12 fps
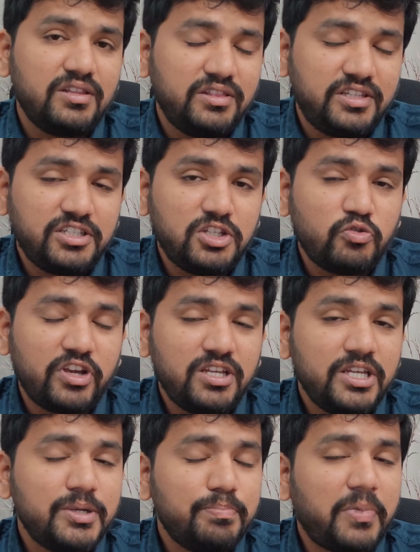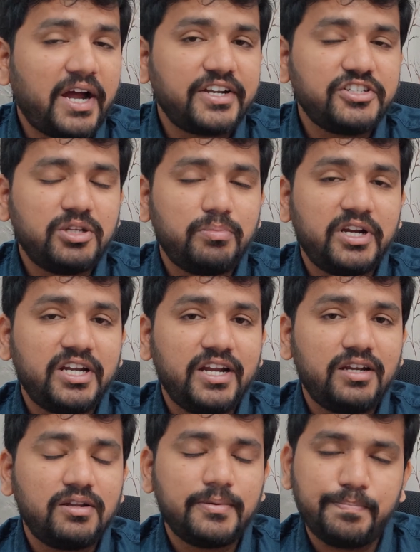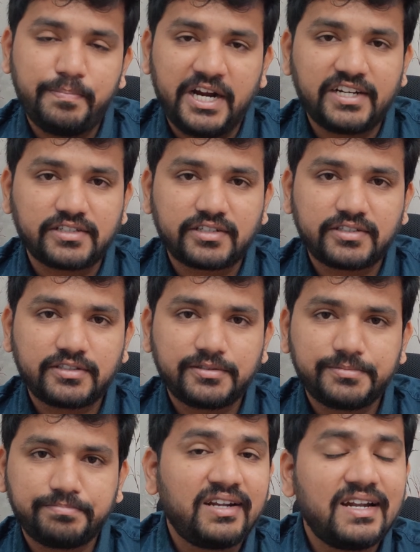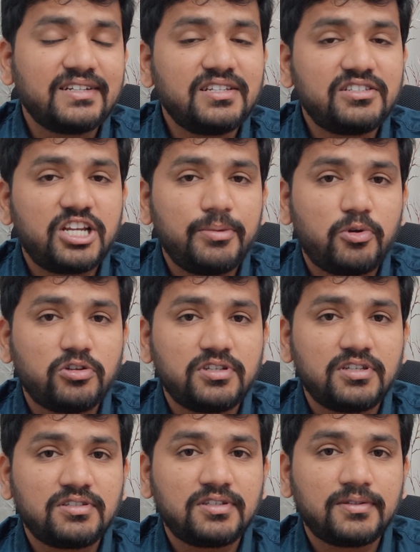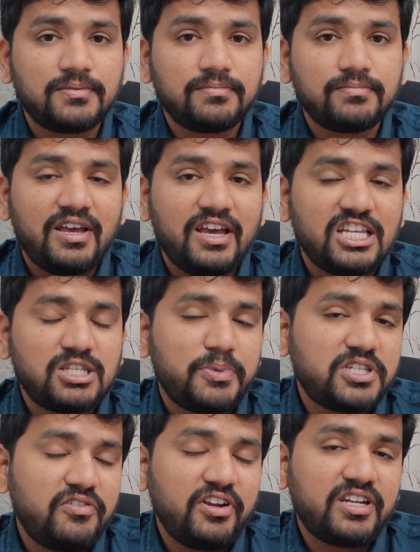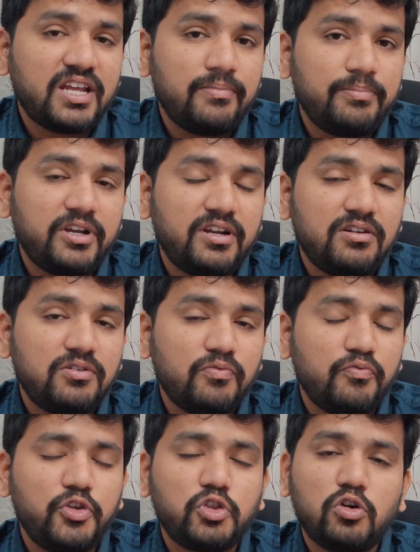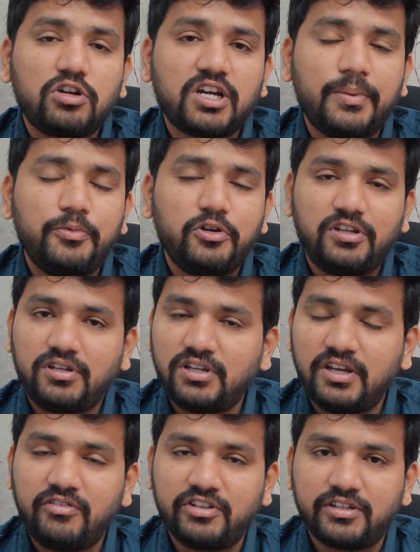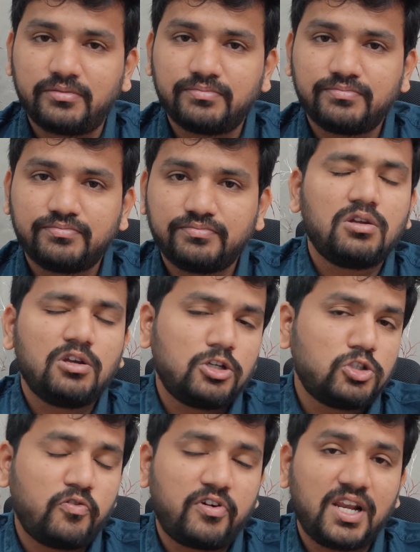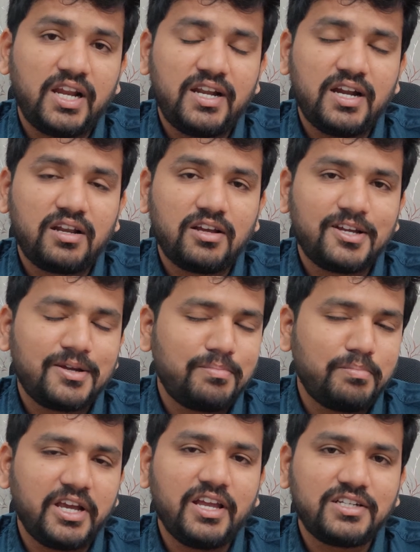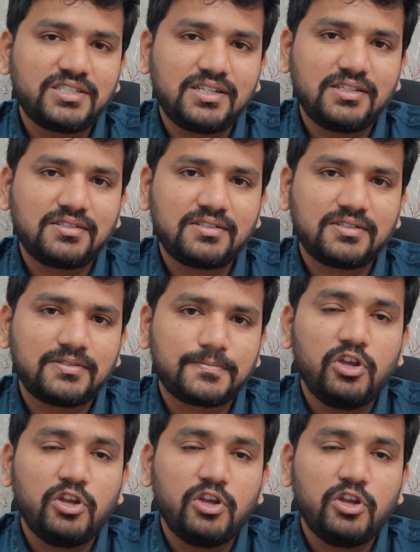This is why partition by date matters. It lets us reprocess a specific time period without computing everything. So for late data, my answer is